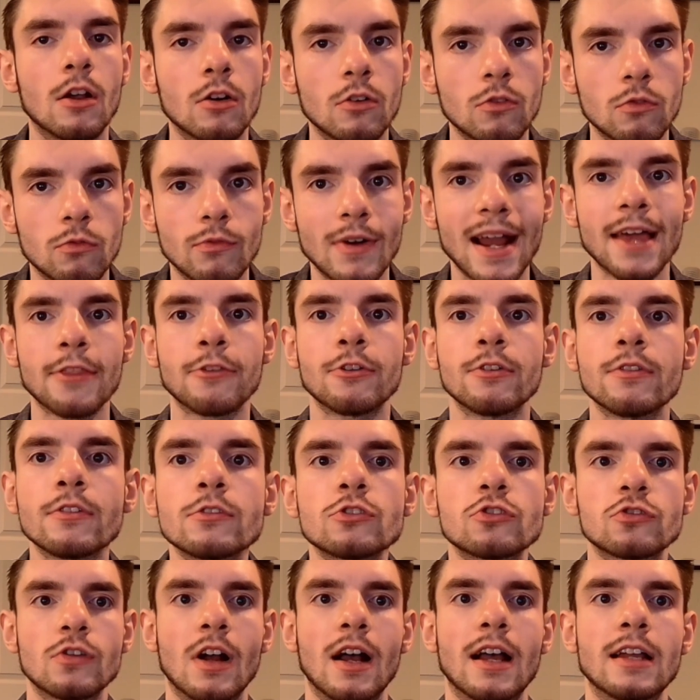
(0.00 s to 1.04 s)
Rather than
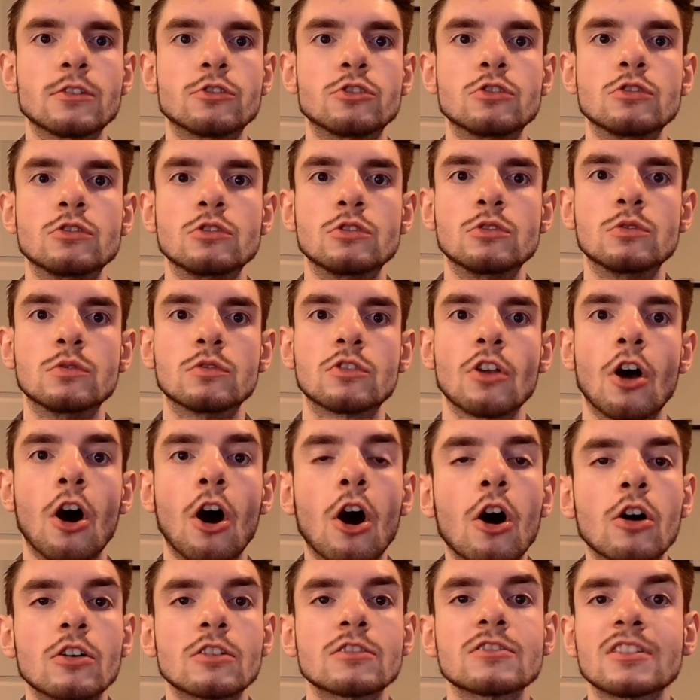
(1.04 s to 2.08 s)
trying to use
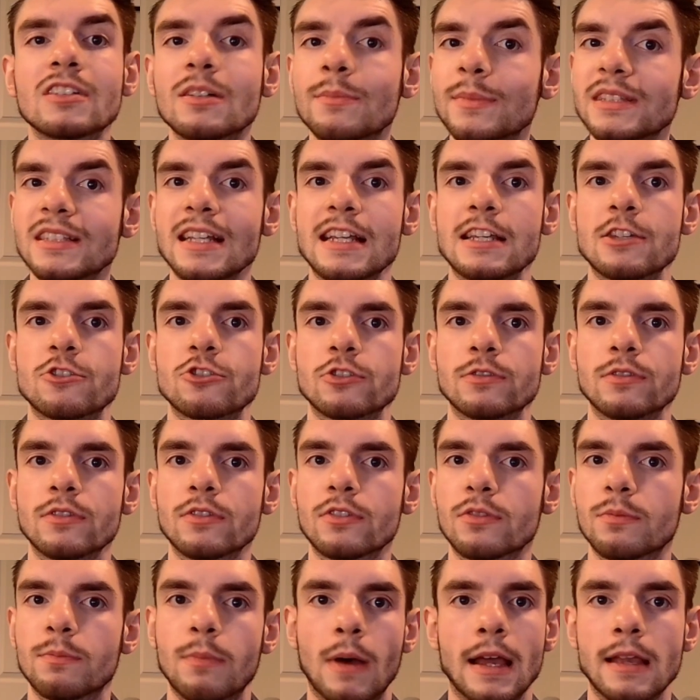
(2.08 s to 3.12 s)
hard
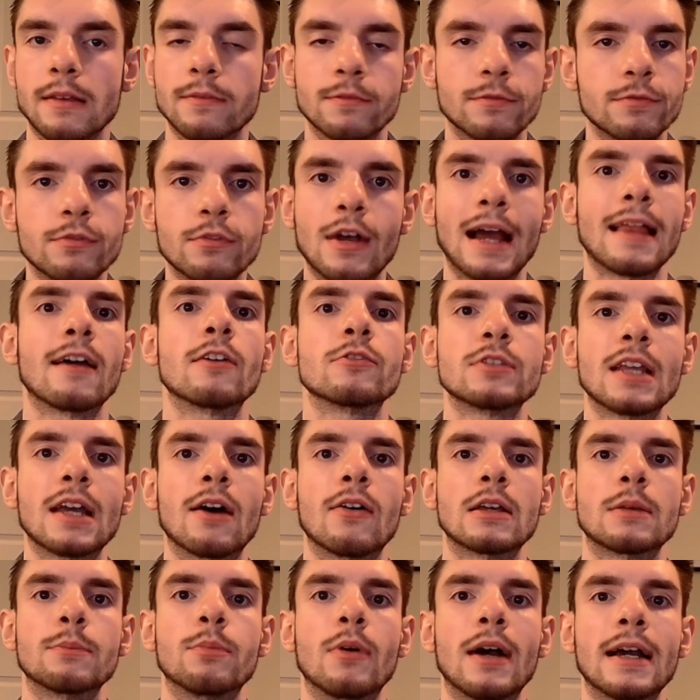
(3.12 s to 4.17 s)
limitations by flat out
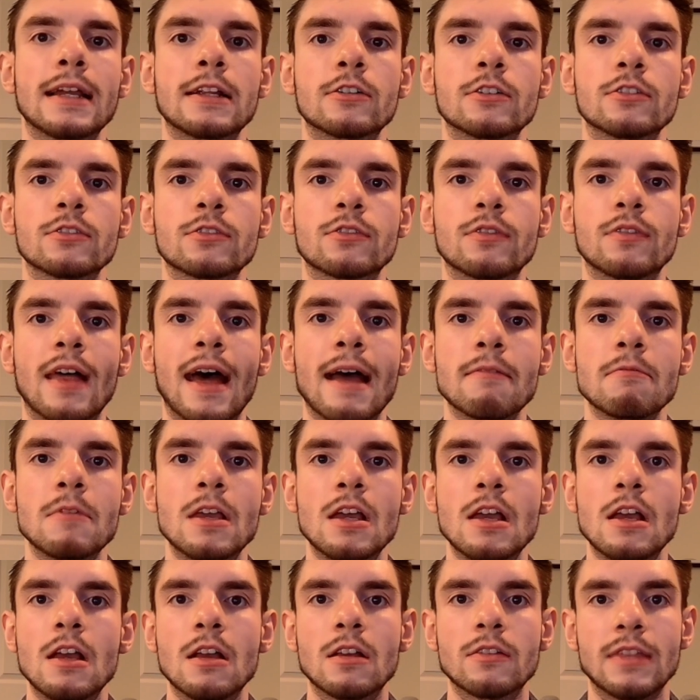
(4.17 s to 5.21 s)
telling players that
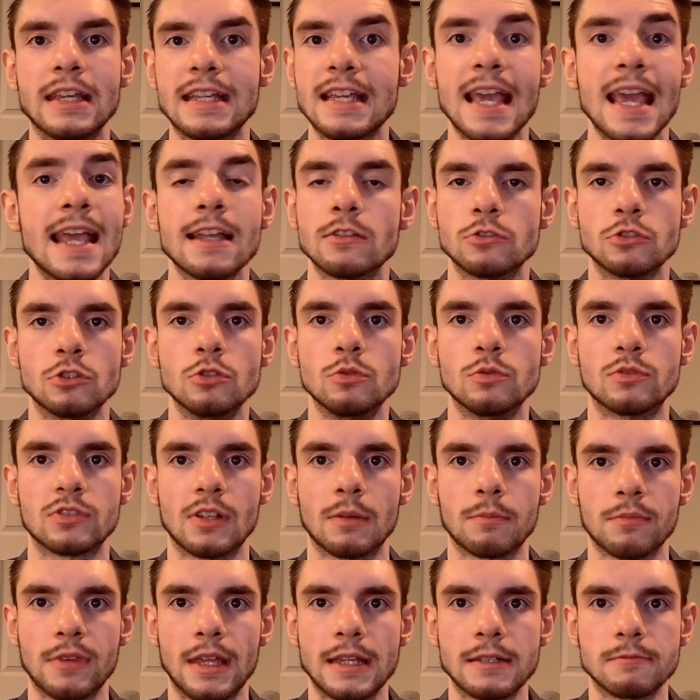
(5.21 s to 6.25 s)
they can't do
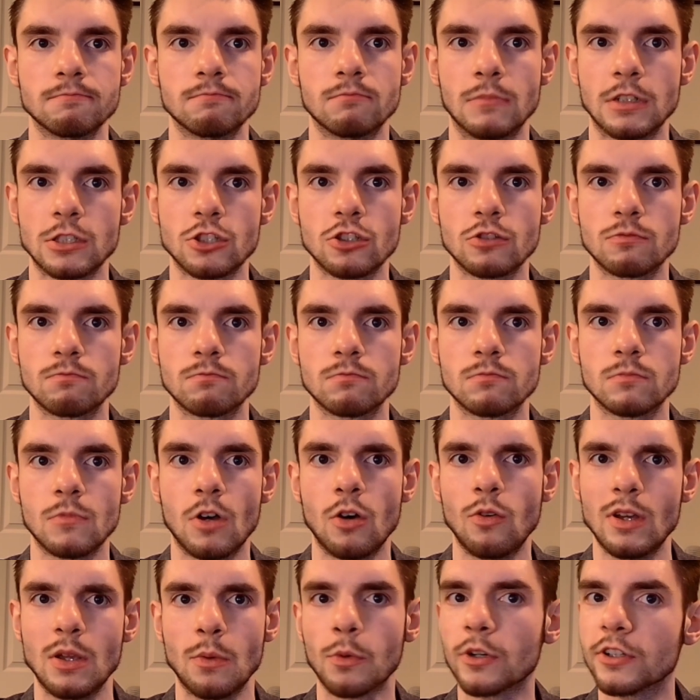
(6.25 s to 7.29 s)
something, which
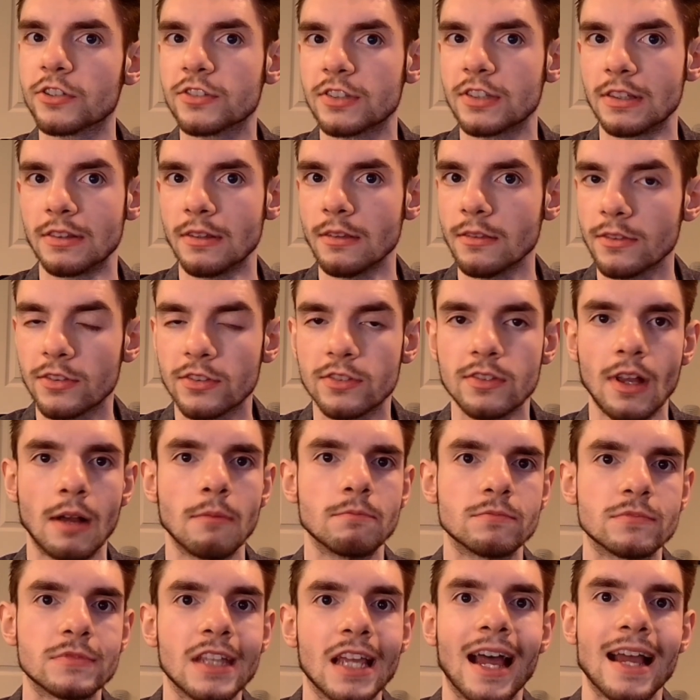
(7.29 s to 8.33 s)
only works in
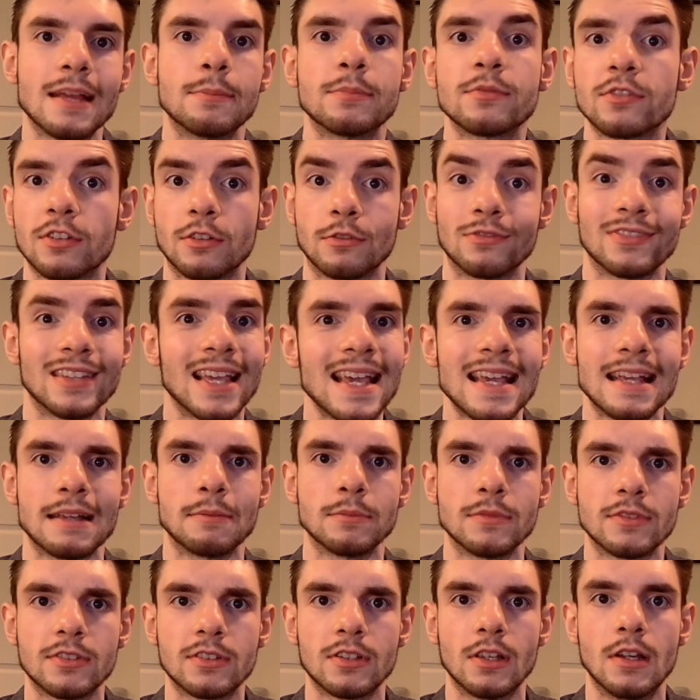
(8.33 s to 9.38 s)
some types of
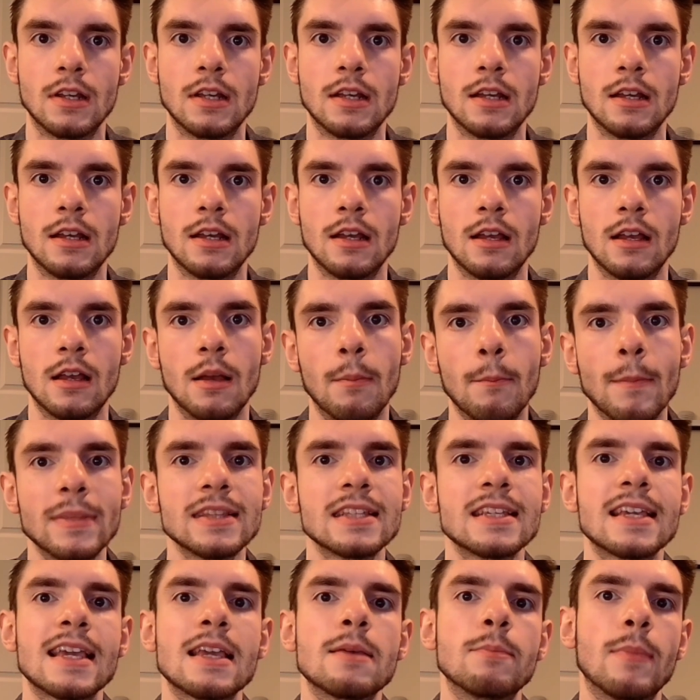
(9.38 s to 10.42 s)
games, Many
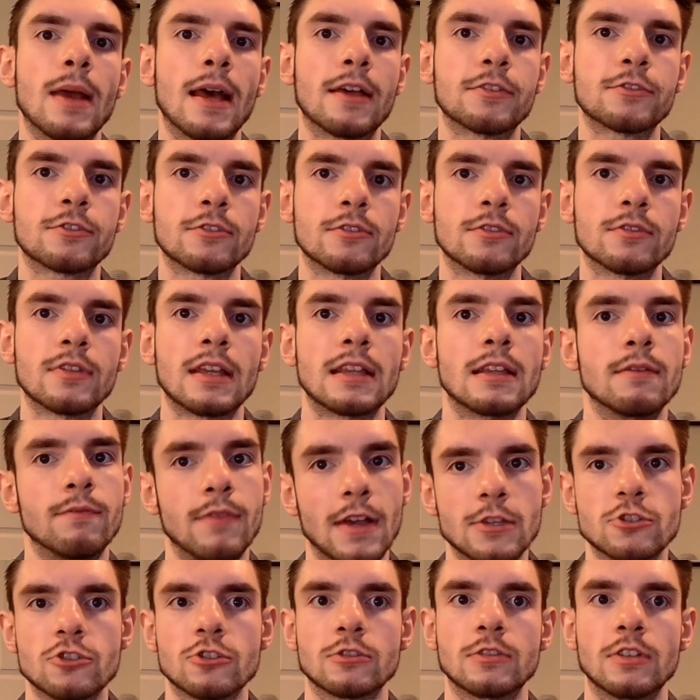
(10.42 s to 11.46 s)
game masters and
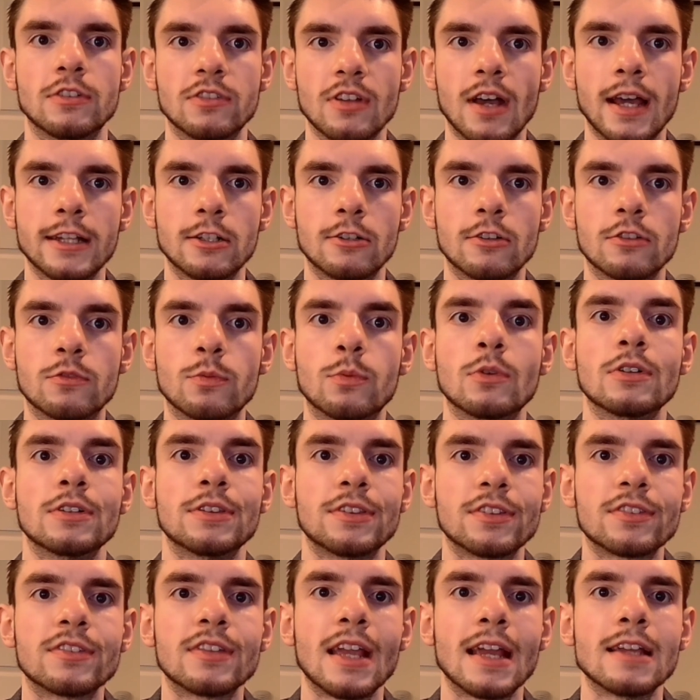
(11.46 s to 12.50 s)
adventure designers will
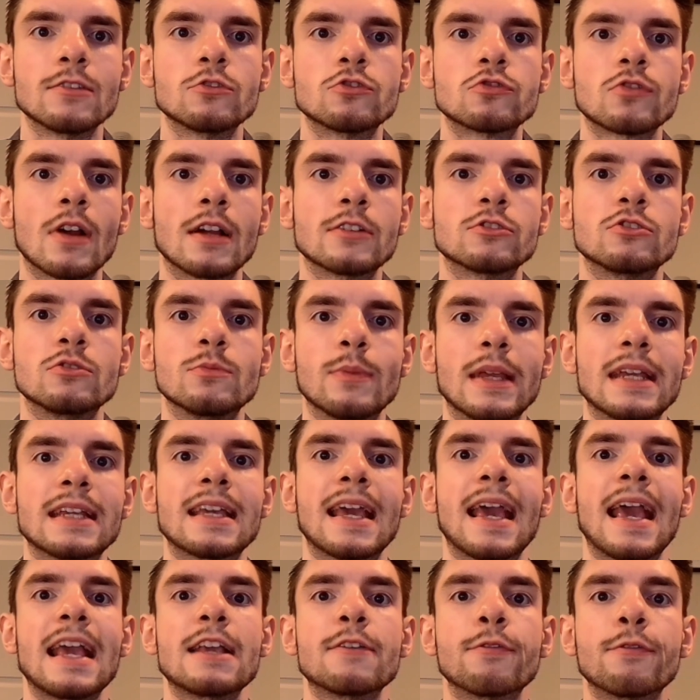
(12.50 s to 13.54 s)
instead try to make
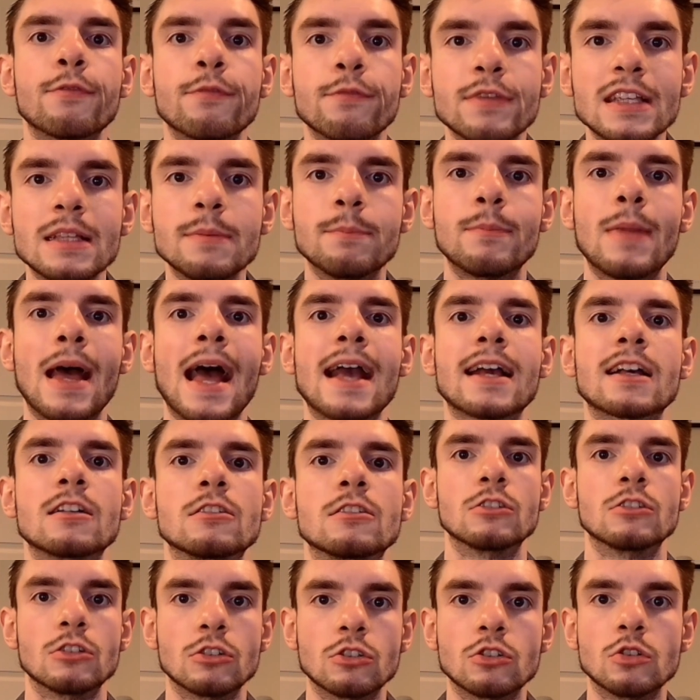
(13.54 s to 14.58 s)
a feedback
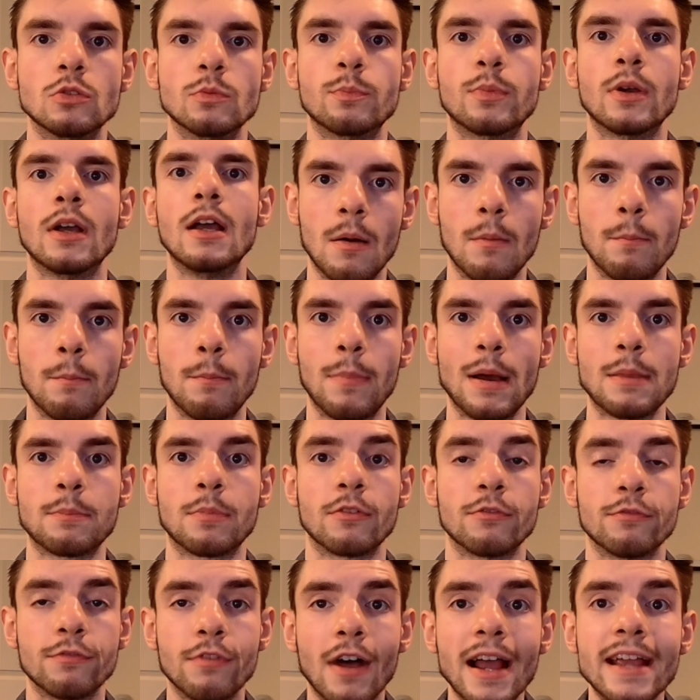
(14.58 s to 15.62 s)
loop by
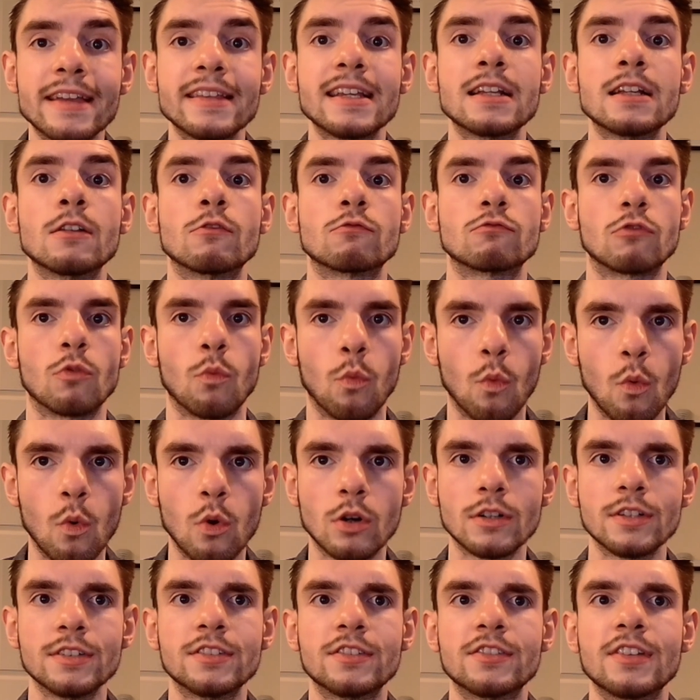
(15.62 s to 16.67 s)
providing
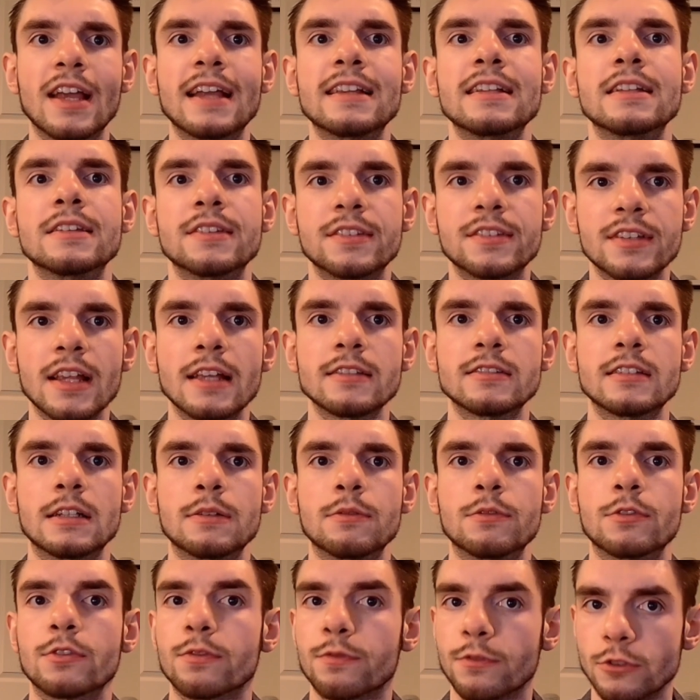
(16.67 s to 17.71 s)
rewards and
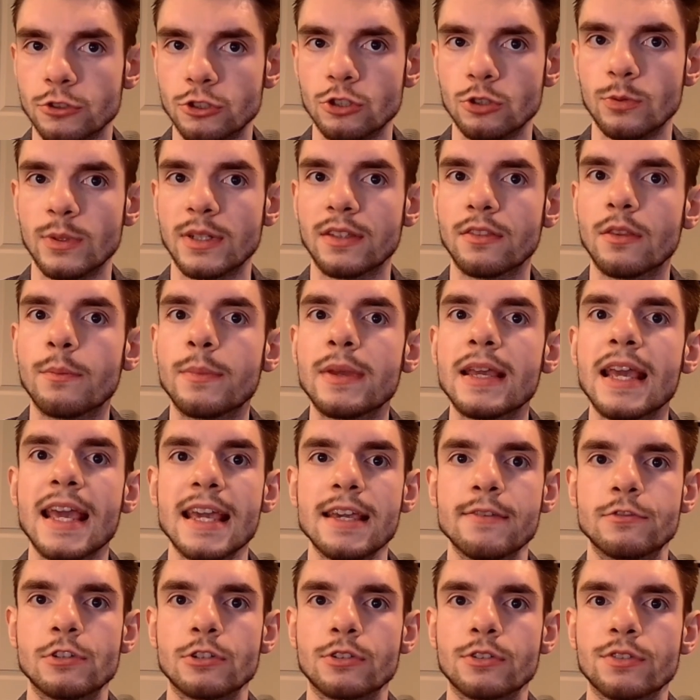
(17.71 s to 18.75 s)
incentives for doing the
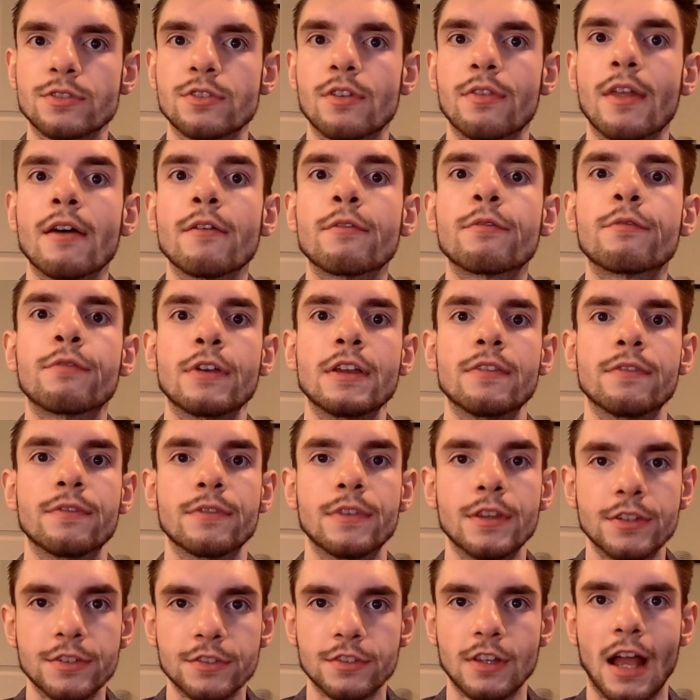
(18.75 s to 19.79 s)
behaviors that fit
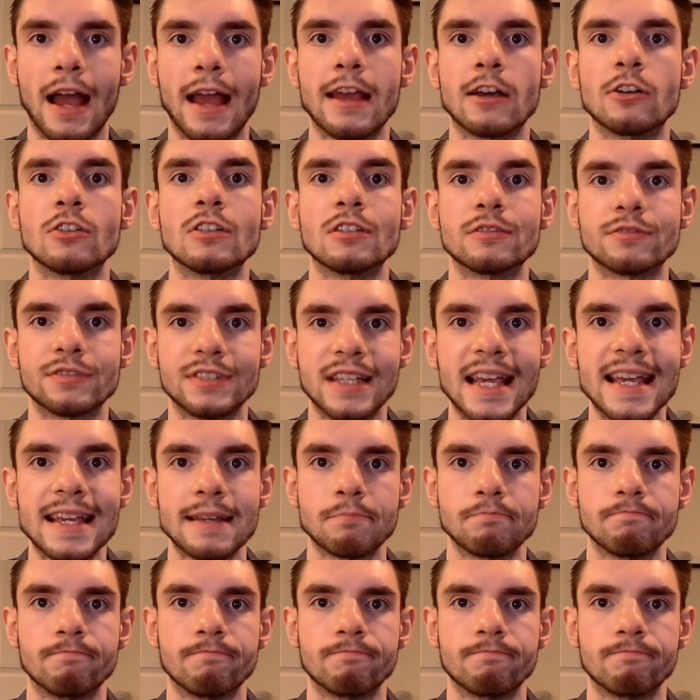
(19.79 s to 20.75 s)
the style of game.